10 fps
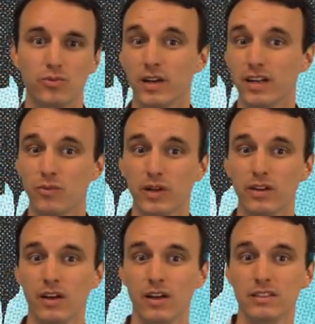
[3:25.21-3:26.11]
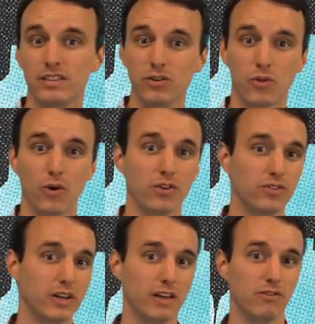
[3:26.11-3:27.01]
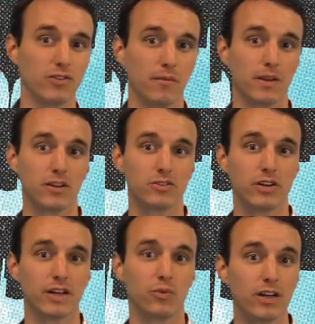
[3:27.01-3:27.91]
When did we see you thirsty and give you something to drink?